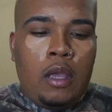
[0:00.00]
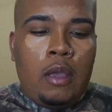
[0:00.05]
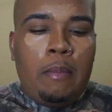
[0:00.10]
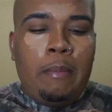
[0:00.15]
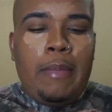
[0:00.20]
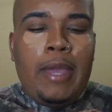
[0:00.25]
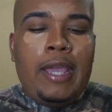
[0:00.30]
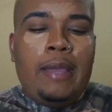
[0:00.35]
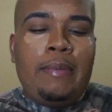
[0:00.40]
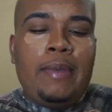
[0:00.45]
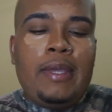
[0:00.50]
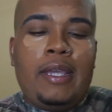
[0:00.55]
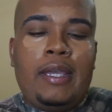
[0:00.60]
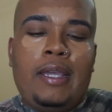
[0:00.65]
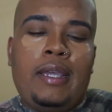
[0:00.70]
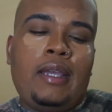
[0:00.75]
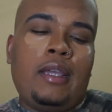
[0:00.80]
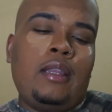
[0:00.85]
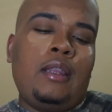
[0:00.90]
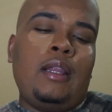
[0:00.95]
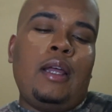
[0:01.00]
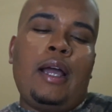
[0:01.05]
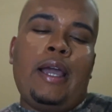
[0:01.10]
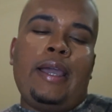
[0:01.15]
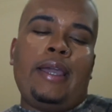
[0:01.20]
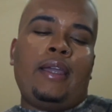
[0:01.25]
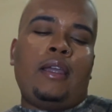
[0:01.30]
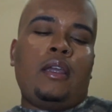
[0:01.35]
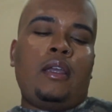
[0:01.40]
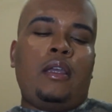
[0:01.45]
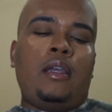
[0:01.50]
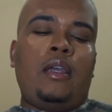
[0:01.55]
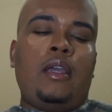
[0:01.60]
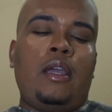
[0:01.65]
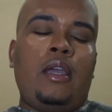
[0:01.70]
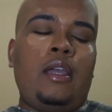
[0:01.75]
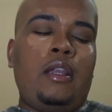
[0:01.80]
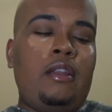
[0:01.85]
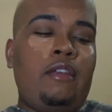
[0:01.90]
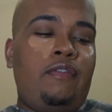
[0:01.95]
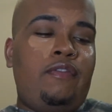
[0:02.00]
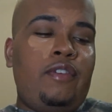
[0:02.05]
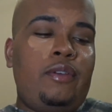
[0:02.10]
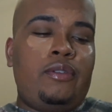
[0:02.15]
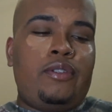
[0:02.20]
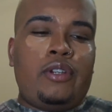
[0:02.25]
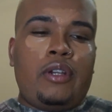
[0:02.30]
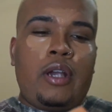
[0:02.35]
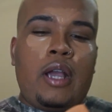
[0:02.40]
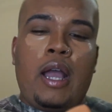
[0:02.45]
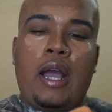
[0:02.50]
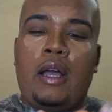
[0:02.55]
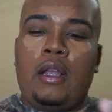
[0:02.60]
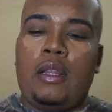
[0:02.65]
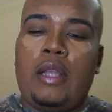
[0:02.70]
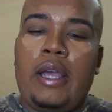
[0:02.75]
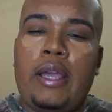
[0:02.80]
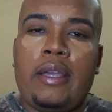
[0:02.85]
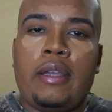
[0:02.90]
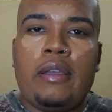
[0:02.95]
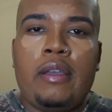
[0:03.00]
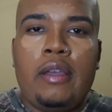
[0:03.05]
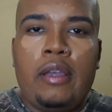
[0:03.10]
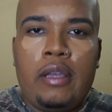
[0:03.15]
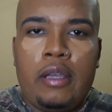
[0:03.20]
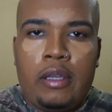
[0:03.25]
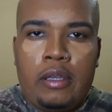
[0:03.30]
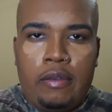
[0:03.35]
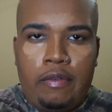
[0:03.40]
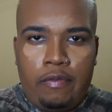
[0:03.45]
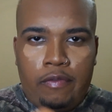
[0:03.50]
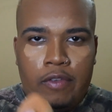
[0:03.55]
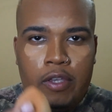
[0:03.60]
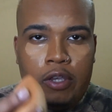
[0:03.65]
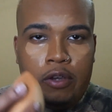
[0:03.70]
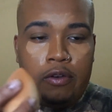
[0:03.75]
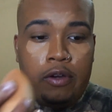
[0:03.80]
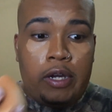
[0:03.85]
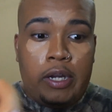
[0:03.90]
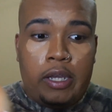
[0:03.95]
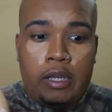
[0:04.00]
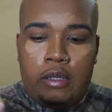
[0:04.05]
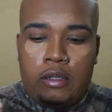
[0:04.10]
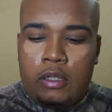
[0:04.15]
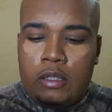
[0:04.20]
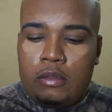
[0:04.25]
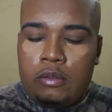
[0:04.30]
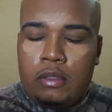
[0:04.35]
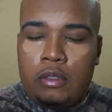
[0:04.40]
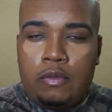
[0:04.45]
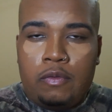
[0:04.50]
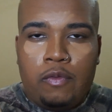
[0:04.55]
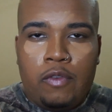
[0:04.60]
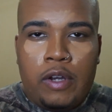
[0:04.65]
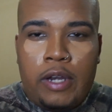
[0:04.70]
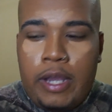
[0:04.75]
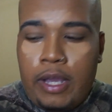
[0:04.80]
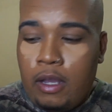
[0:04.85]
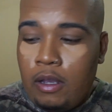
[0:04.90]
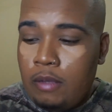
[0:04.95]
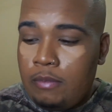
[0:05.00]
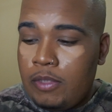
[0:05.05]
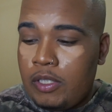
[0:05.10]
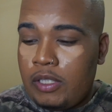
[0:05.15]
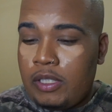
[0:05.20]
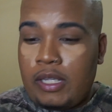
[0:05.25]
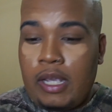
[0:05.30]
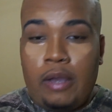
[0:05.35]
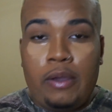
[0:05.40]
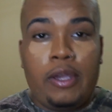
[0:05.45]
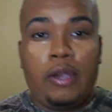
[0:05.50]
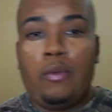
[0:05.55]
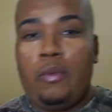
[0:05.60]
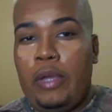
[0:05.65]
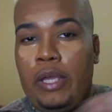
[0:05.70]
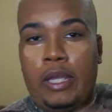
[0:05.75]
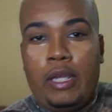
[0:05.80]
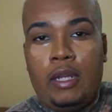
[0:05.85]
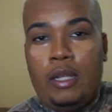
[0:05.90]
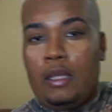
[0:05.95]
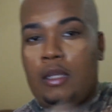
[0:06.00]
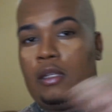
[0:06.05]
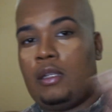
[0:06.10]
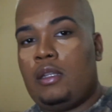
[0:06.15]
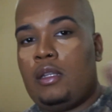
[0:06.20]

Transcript: maybe like in the future I'll like figure it out. I don't know. For now I'm just out here winging it.